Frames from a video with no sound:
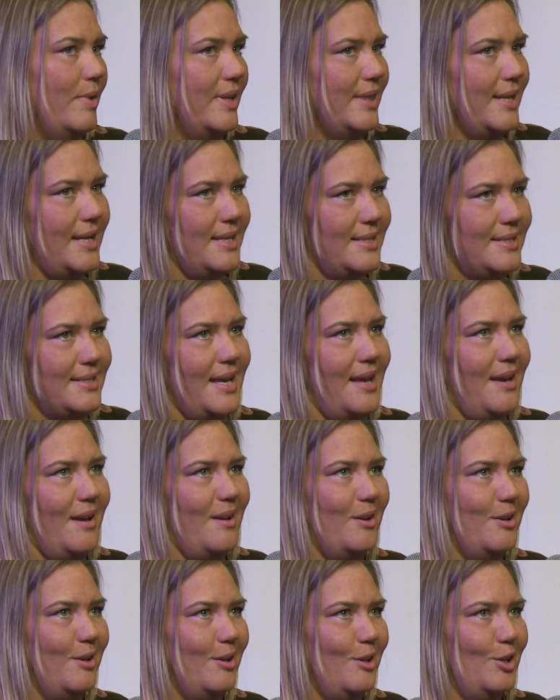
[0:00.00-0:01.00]
when they
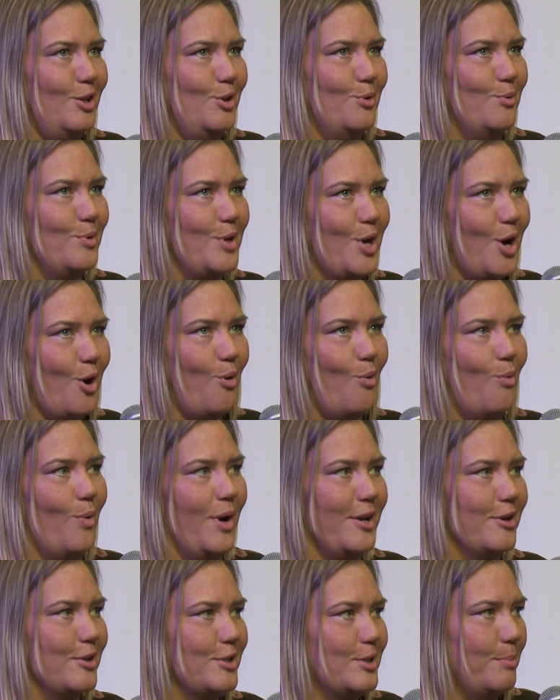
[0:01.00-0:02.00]
say you know
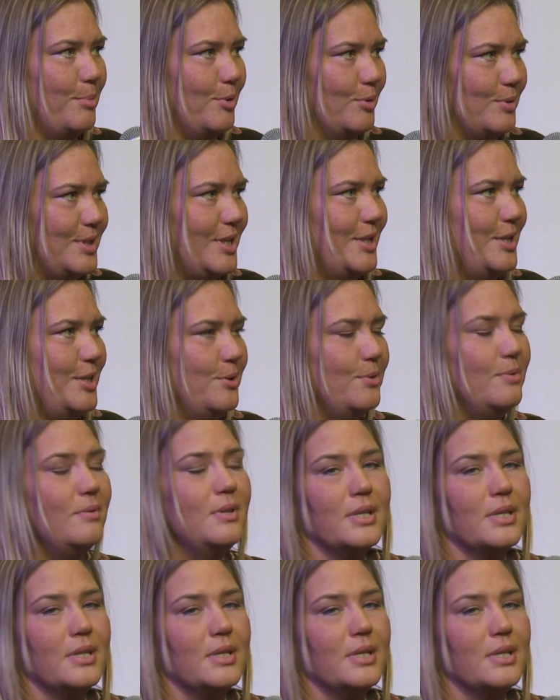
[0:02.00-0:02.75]
what you're supposed to do,